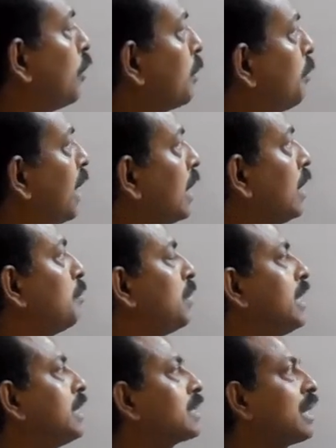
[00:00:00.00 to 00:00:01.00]
For
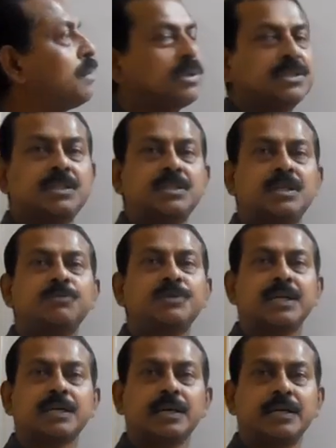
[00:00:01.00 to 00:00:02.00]
parallel plate
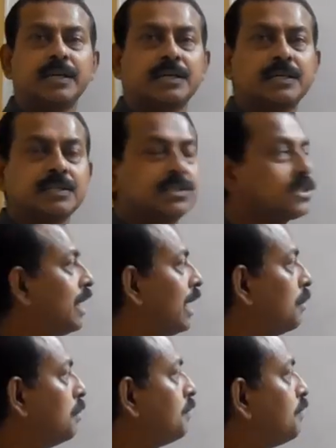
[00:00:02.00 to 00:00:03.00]
capacitor with a conducting
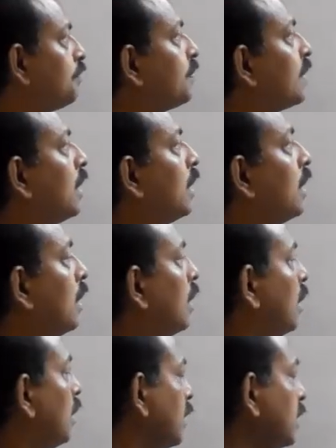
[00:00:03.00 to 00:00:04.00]
slab,
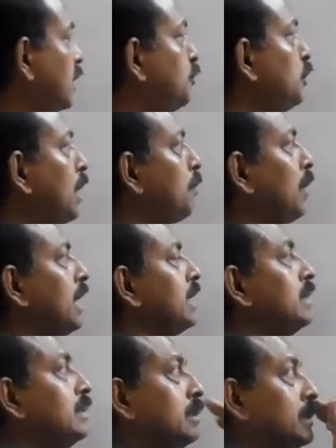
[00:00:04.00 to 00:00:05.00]
if you
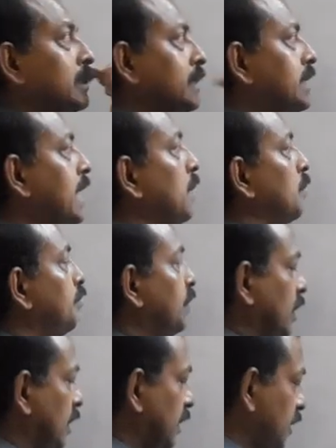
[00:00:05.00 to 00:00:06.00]
apply the
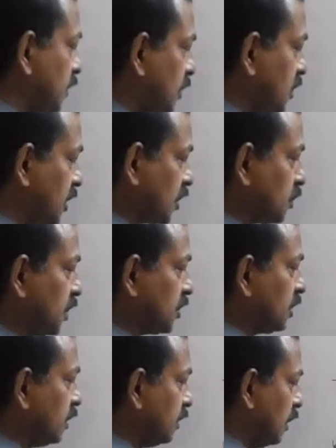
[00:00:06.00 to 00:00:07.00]
same in this
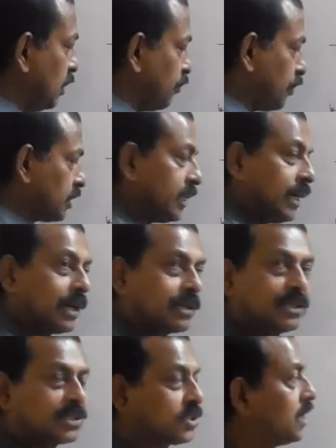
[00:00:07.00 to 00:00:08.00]
expression for the
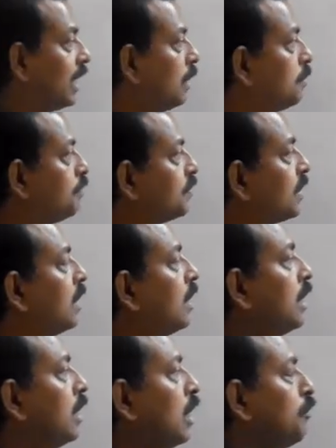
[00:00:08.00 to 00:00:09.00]
dielectric slab,
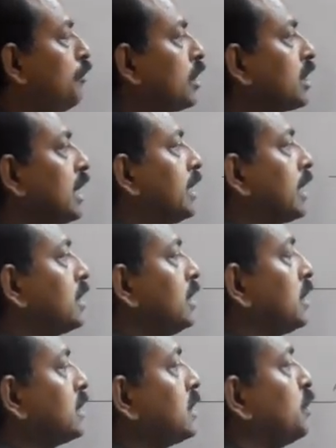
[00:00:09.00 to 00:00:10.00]
for
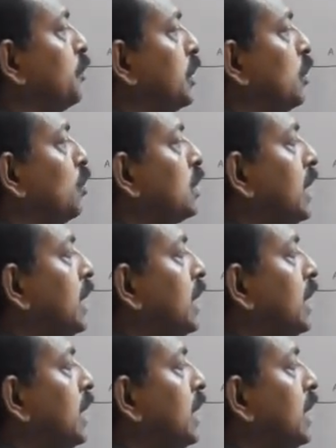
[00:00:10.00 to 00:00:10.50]
conductors, we